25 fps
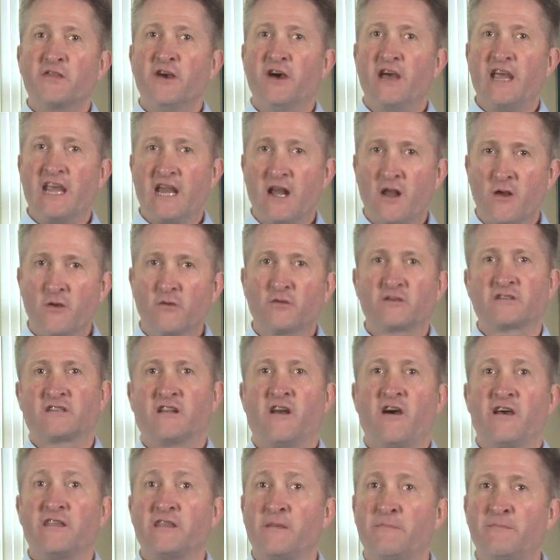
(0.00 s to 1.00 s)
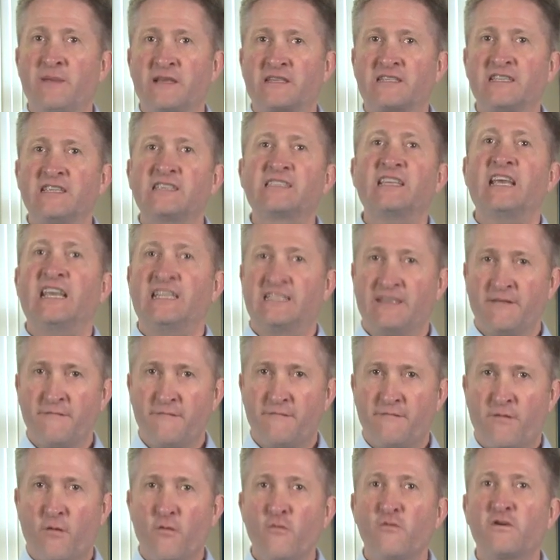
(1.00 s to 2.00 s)
that it looks like the business is in
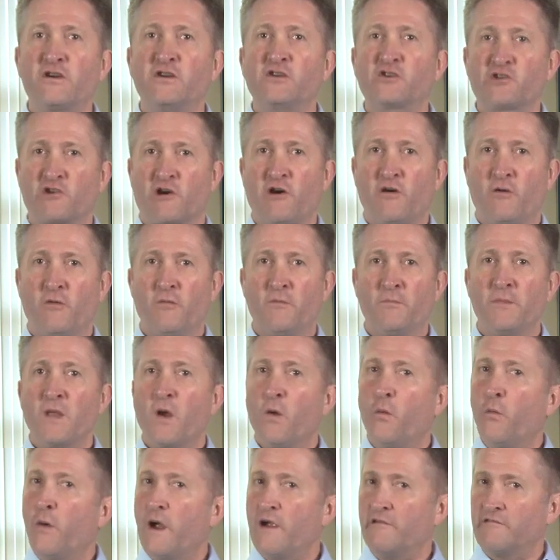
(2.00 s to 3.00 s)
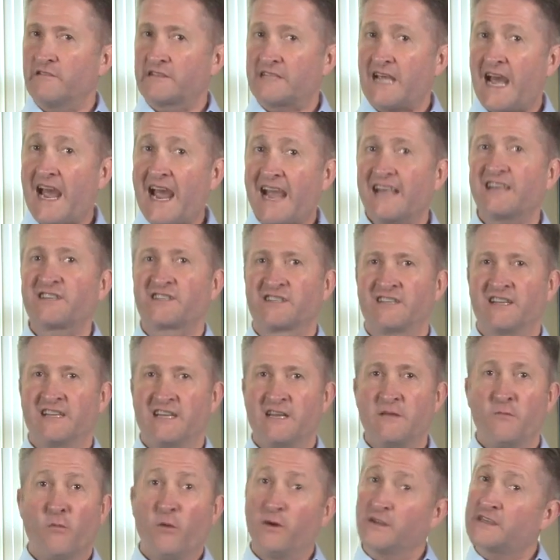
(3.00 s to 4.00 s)
full control, whereas
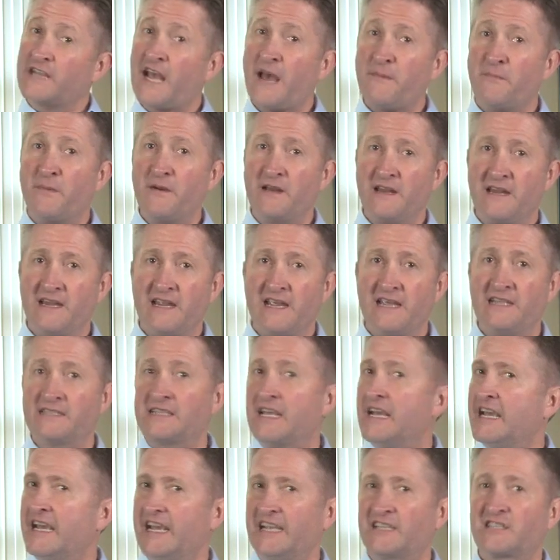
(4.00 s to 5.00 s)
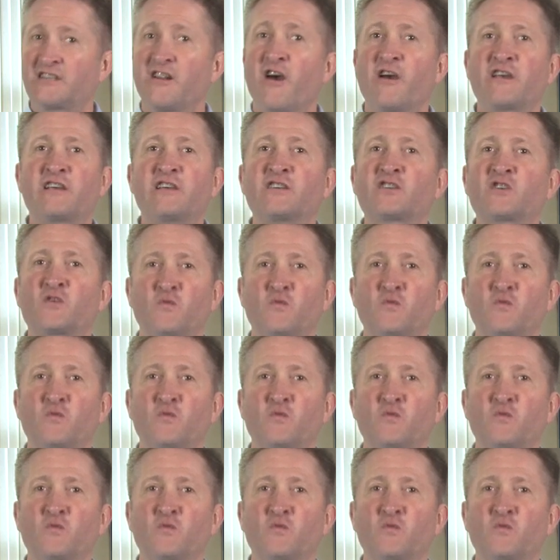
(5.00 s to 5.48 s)
actually what's happening is it's like a